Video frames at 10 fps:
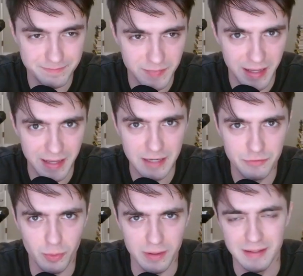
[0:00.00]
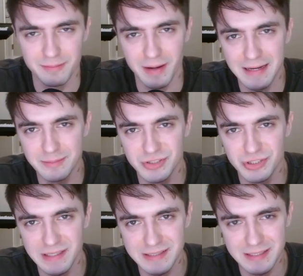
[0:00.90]
Hey everyone, my name is
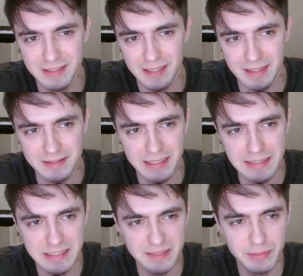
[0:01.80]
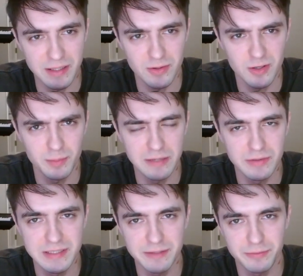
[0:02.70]
Jason, and today's going to be a little bit of a
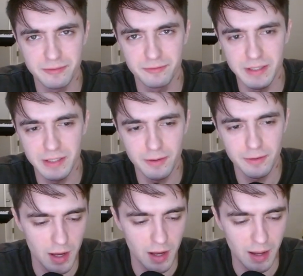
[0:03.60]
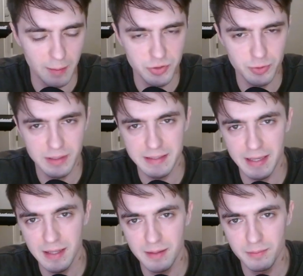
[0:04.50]
different video. I'm doing a
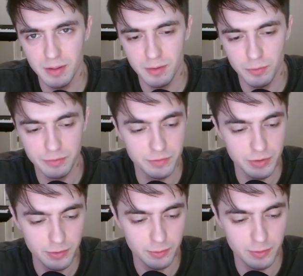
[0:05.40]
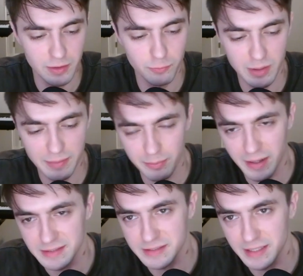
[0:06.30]
game review of one of my
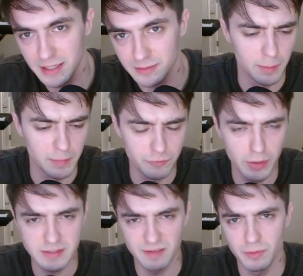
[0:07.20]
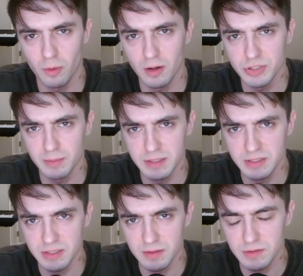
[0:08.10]
past games. If you guys have been watching my
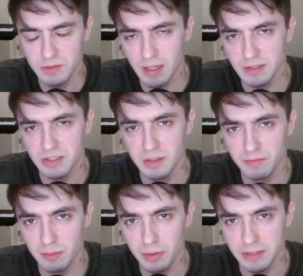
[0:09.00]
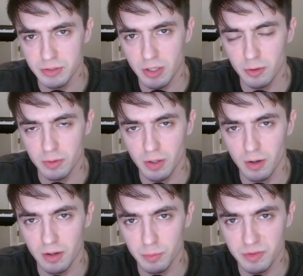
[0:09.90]
series, you guys know I've been playing the
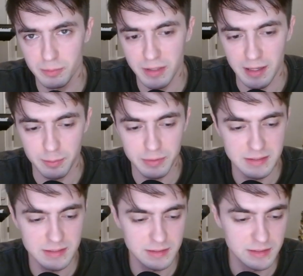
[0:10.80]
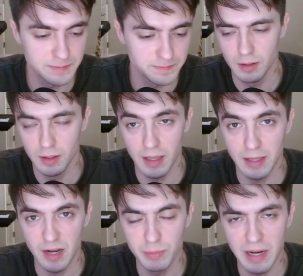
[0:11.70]
Caro-Kann with the black pieces,
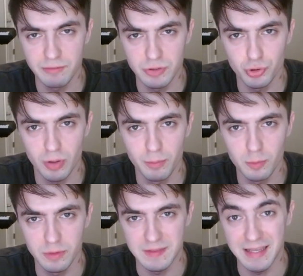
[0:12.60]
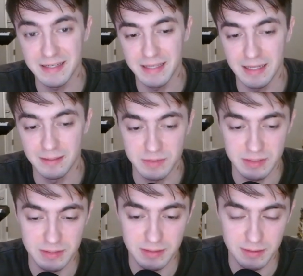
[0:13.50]
and I've been having trouble with the end
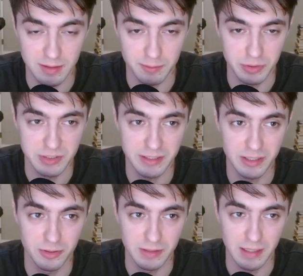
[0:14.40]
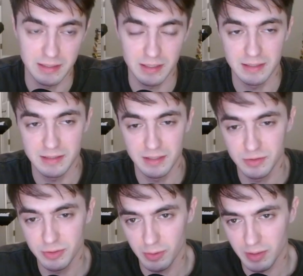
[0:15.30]
games, particularly. I tend to
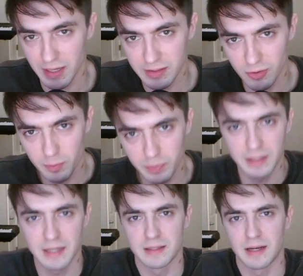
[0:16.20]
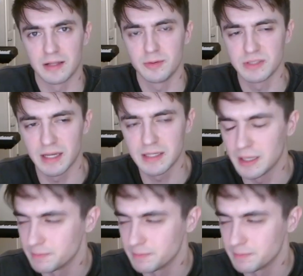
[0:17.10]
do okay in the opening, and then I lose in the end game.